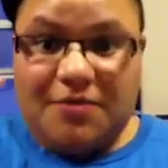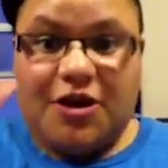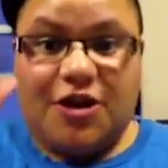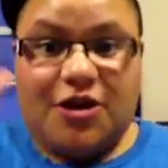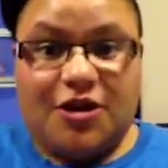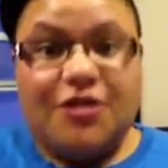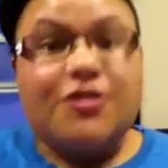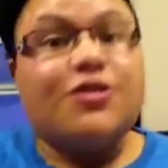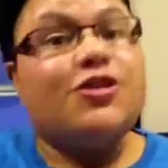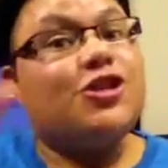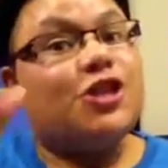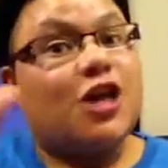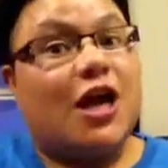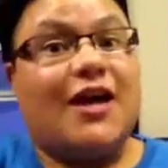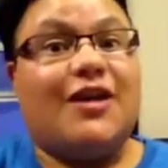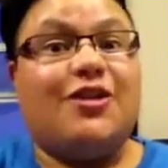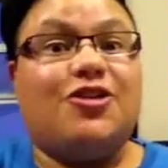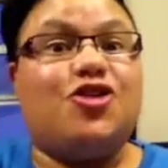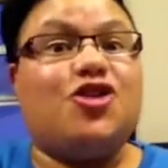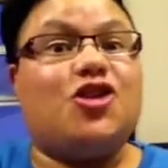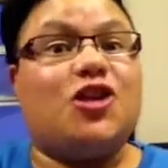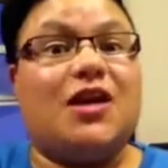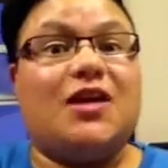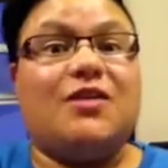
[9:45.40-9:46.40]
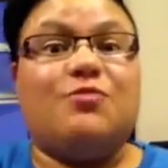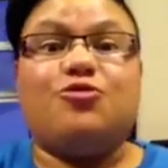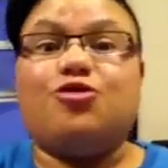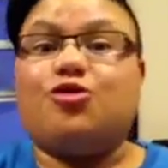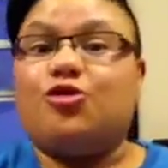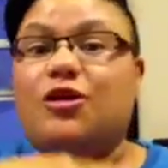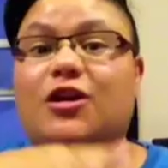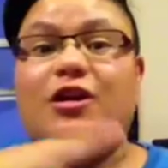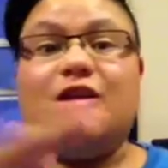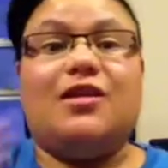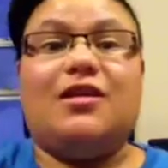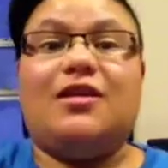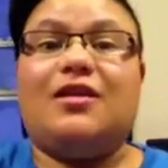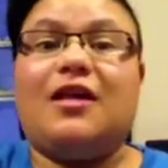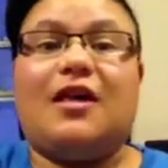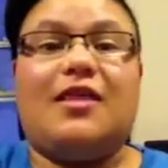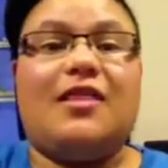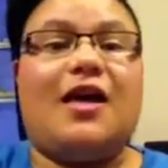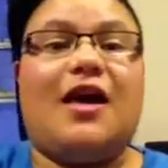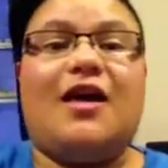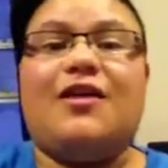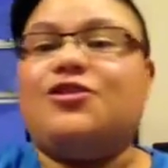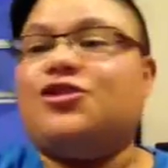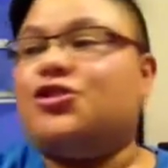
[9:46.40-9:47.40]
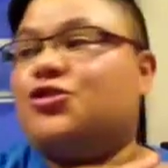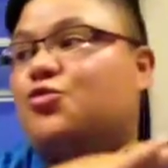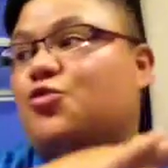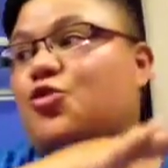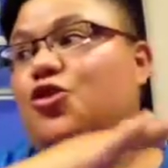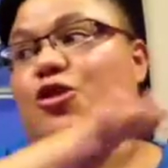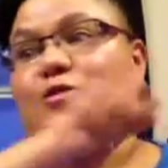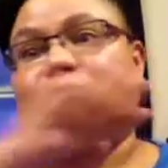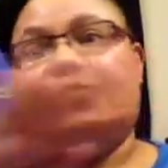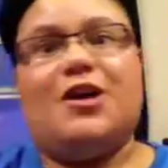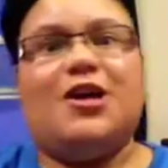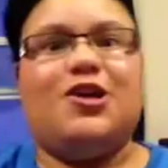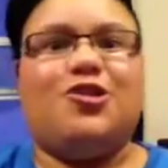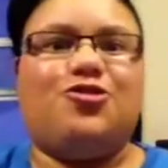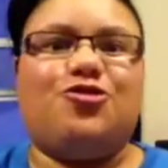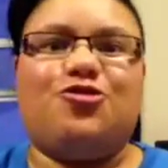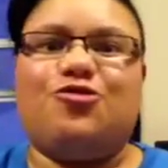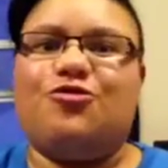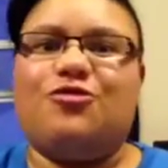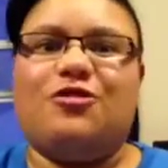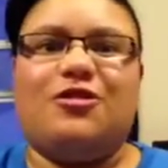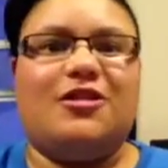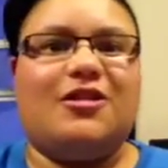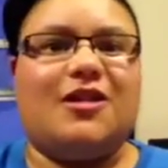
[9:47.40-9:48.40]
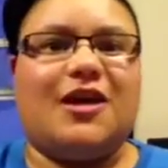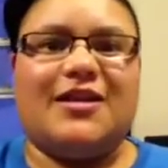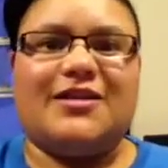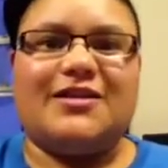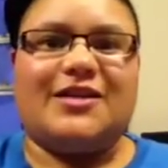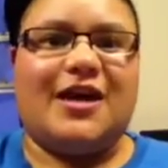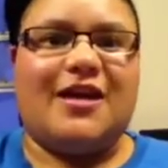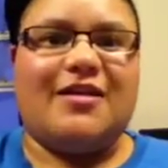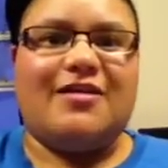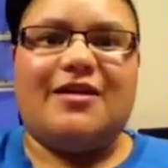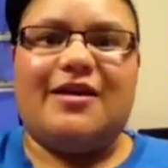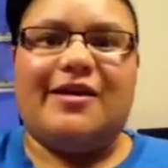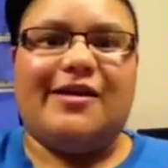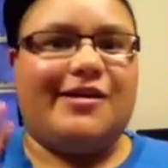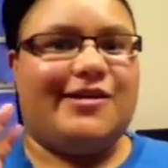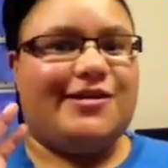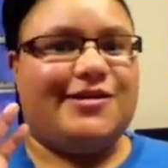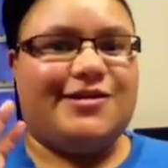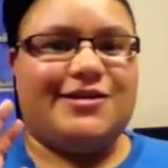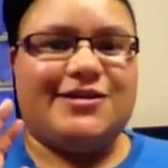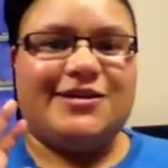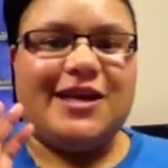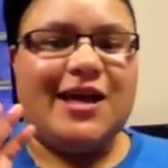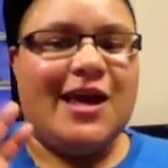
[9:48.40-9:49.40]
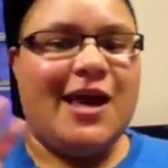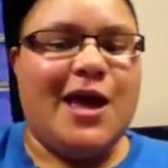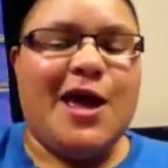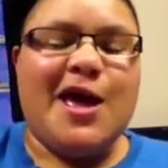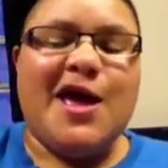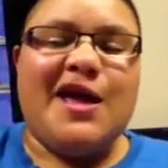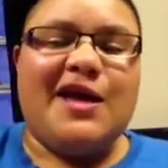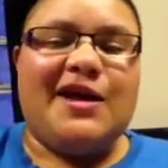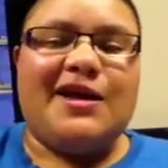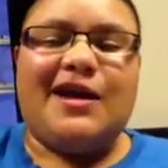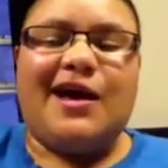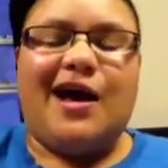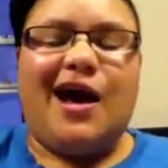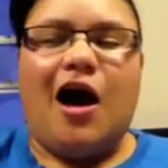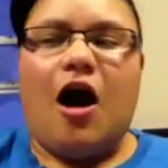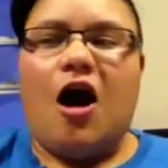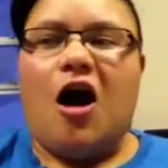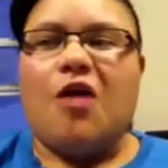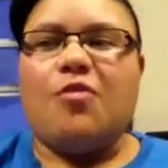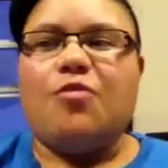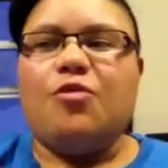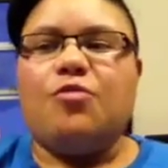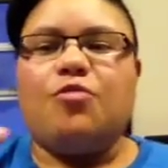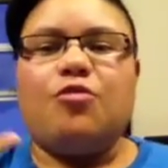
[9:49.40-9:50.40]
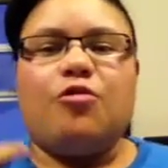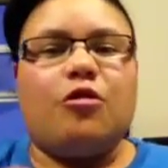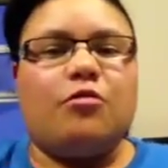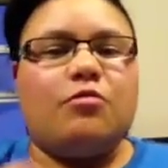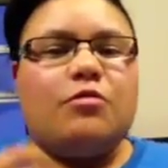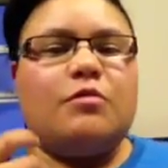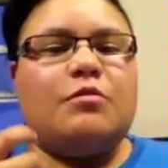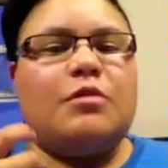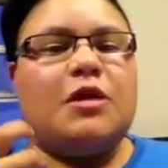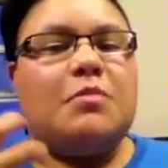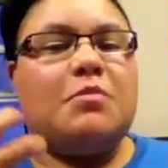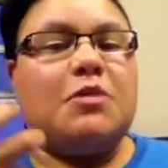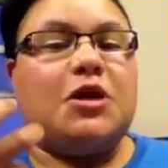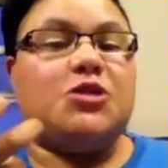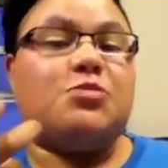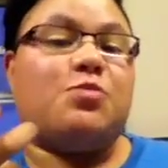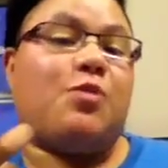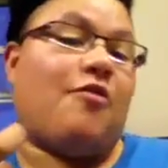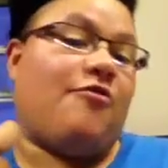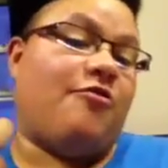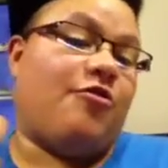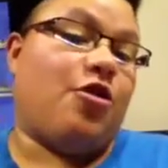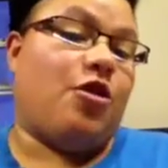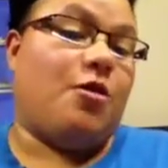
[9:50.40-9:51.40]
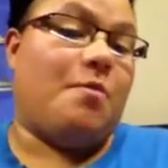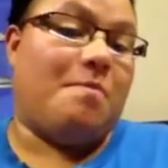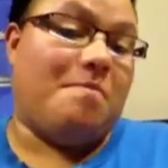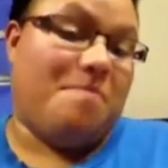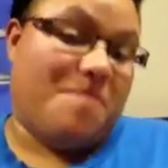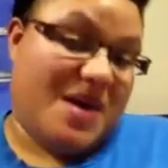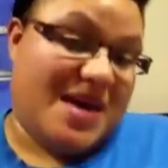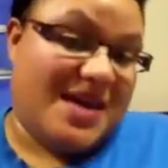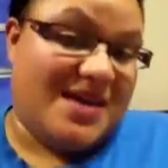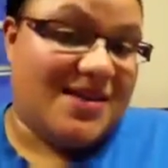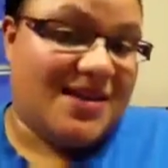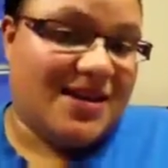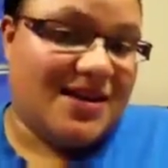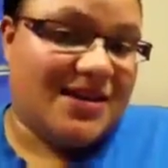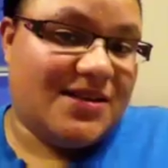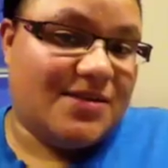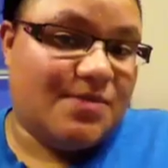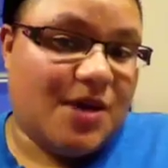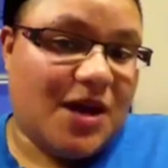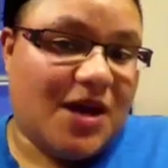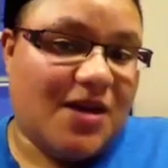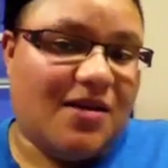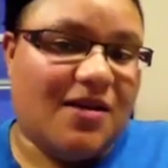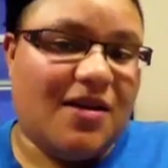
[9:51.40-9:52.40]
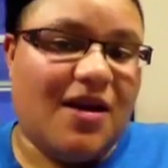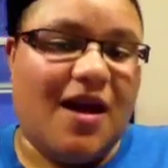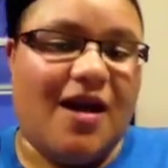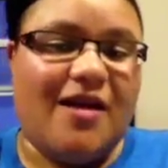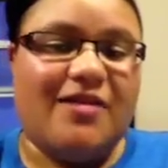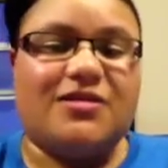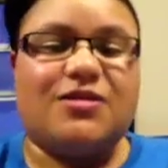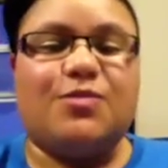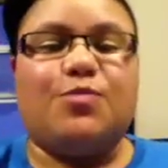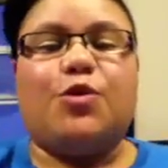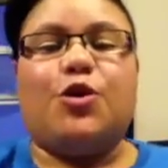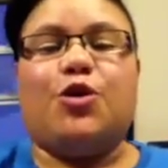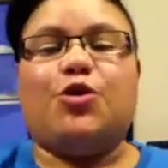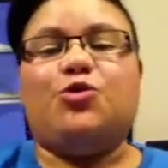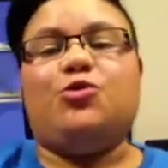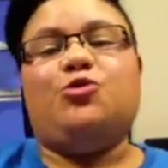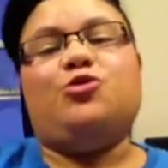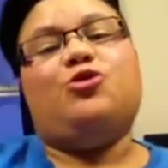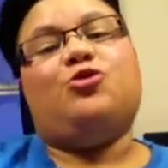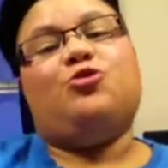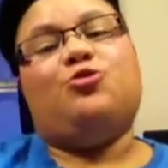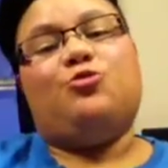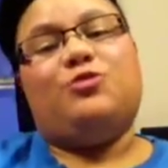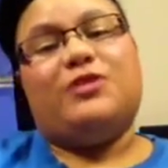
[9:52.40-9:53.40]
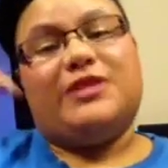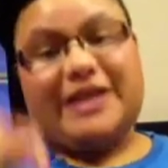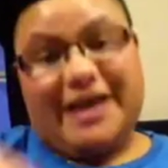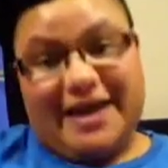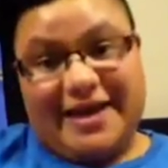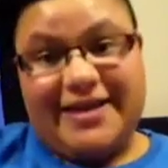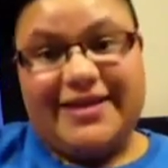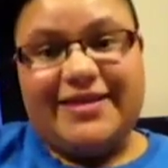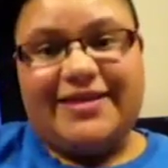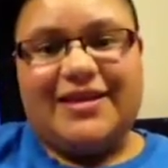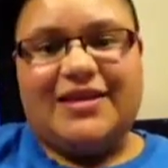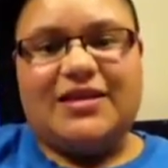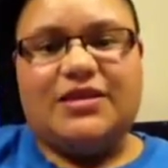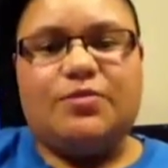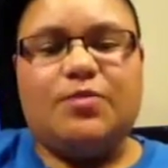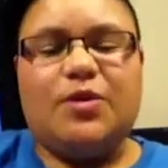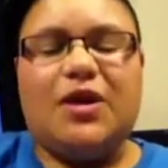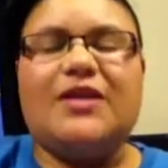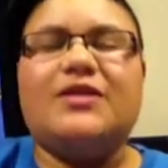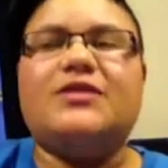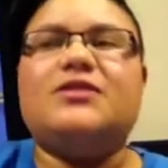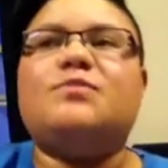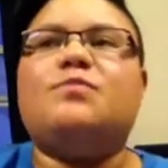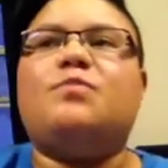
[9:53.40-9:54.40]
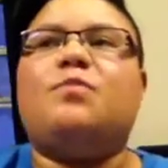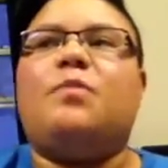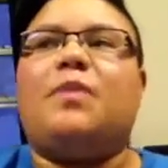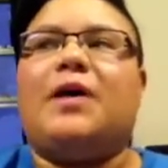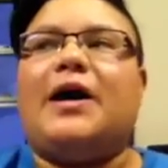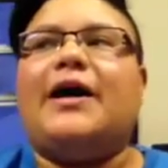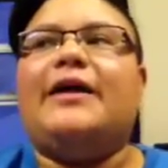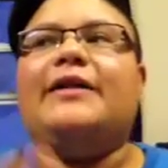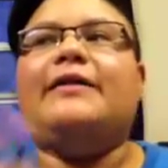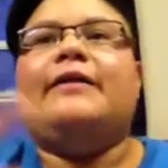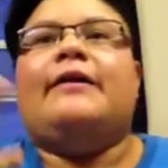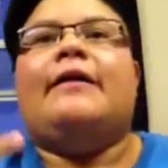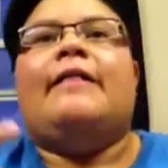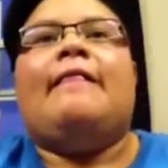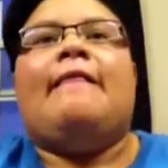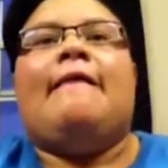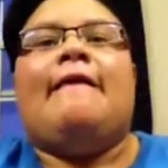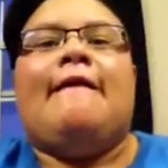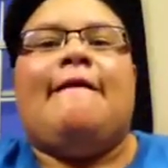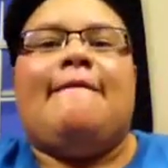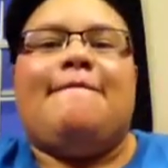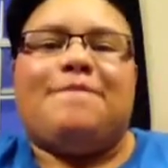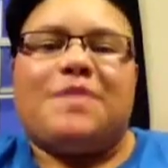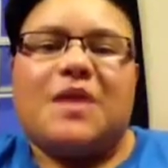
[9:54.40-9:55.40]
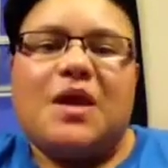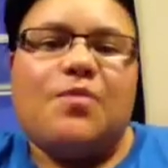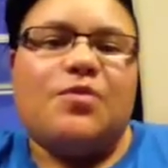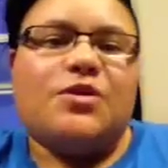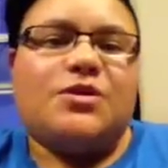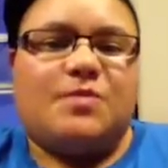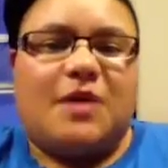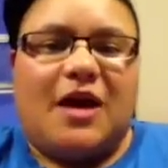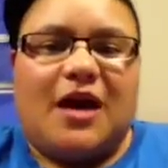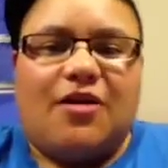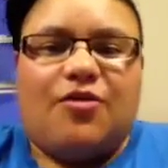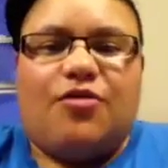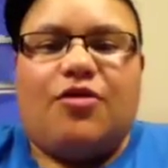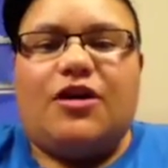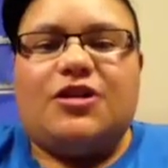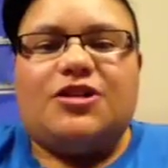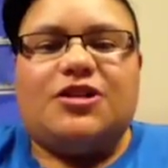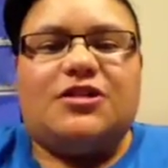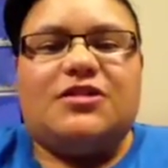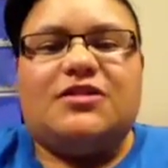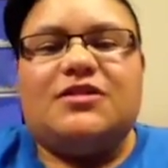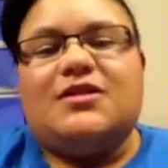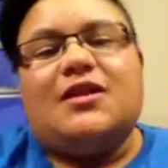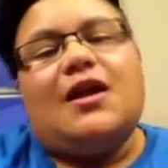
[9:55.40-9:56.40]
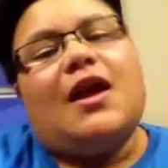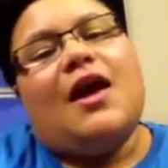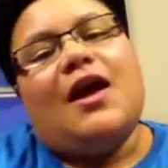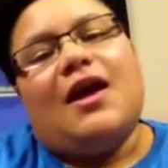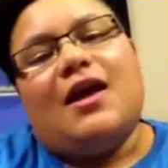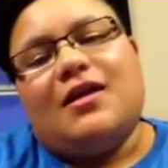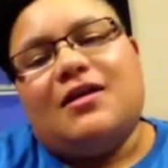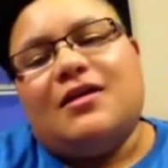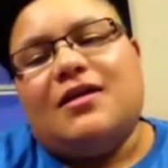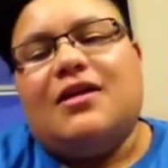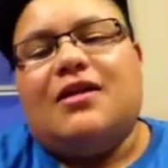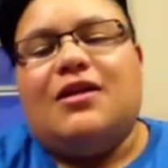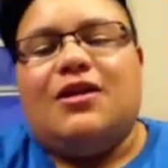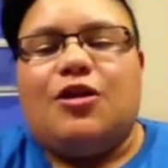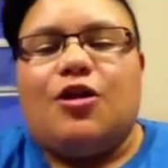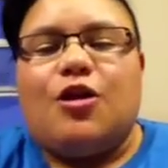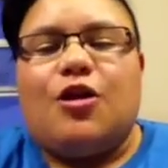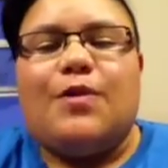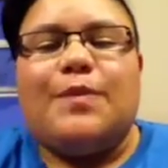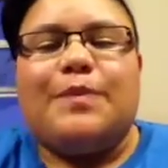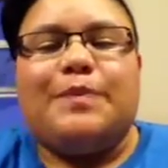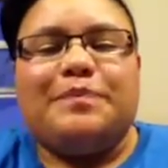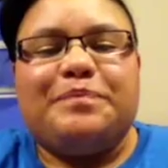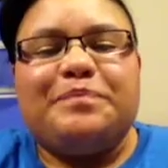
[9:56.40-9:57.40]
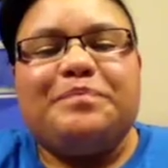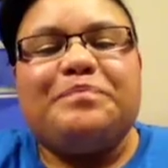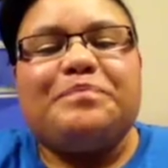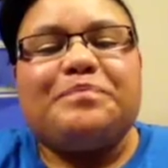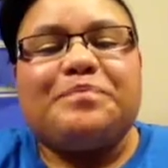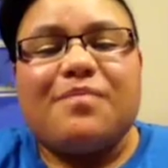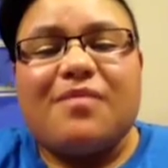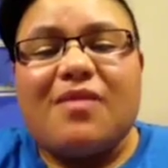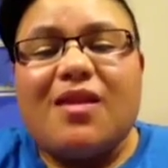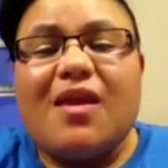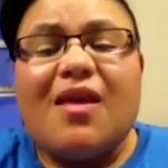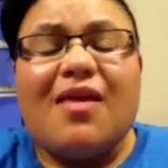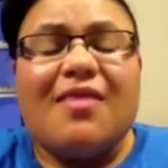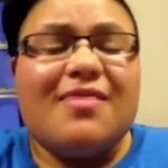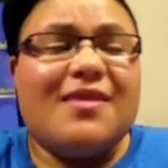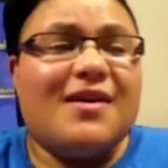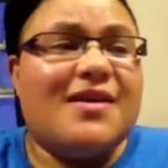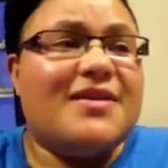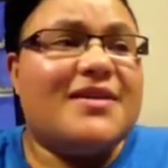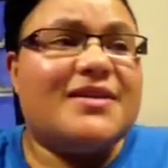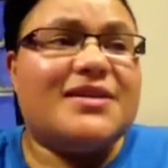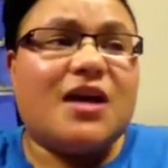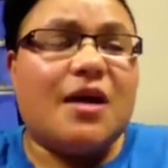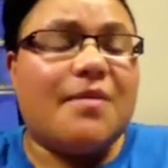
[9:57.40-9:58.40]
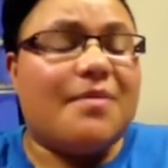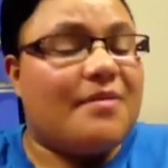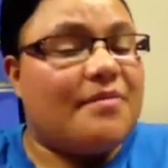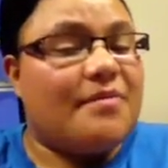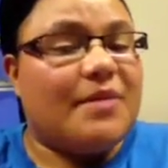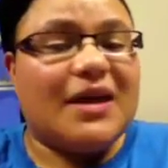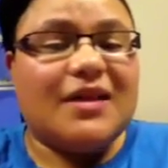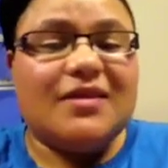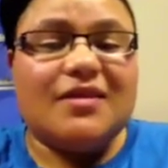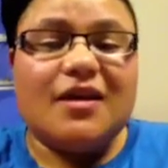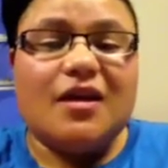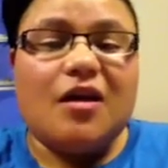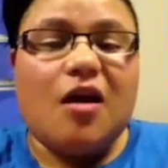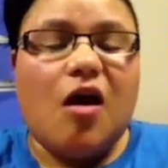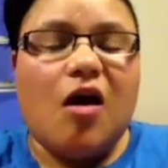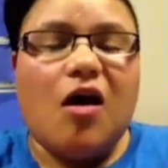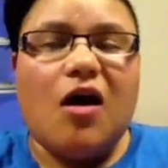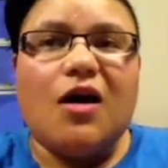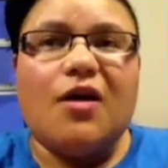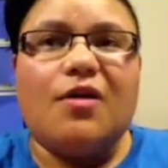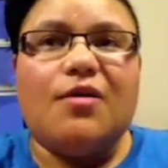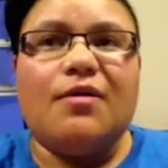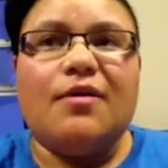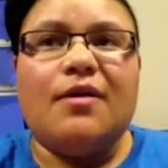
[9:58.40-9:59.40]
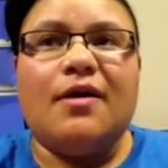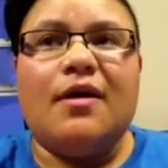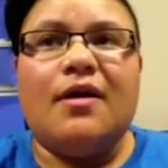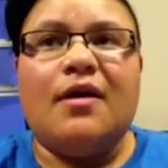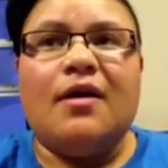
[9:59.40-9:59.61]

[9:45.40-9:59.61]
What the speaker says: to change teams or anything like that. Just want to make sure that that's out there, because I would probably much prefer to be these men as opposed to date these men. But it was man crushes, and, they're the type of men that I